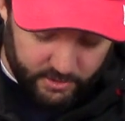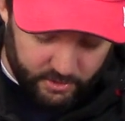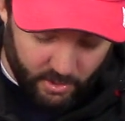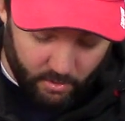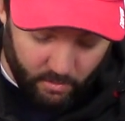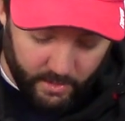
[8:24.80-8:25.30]

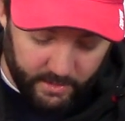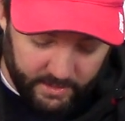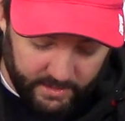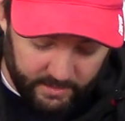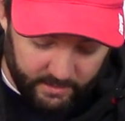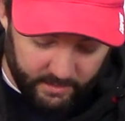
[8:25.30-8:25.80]
so
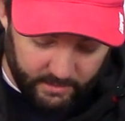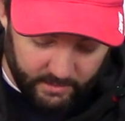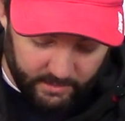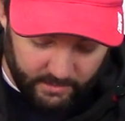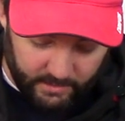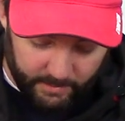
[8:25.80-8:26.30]

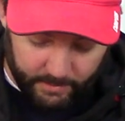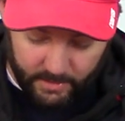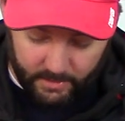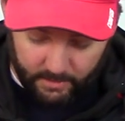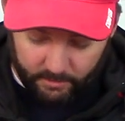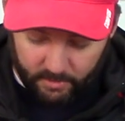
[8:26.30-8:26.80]
let
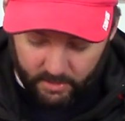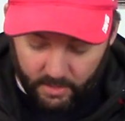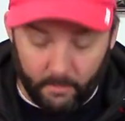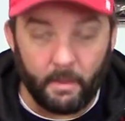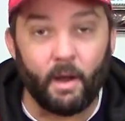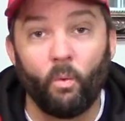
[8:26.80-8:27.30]
me let me
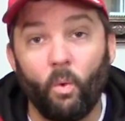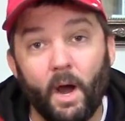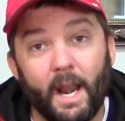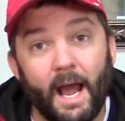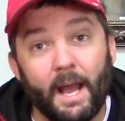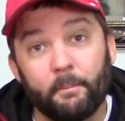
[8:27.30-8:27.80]
think about
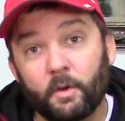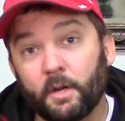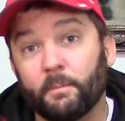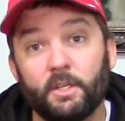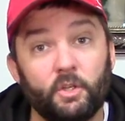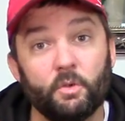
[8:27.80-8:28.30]
what I'm going
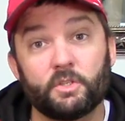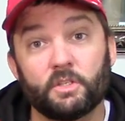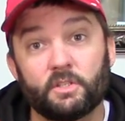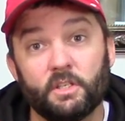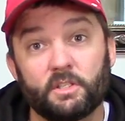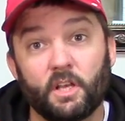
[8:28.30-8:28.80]
to be
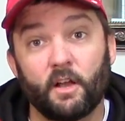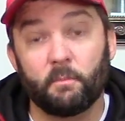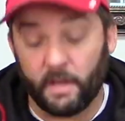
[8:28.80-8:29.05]
using these soft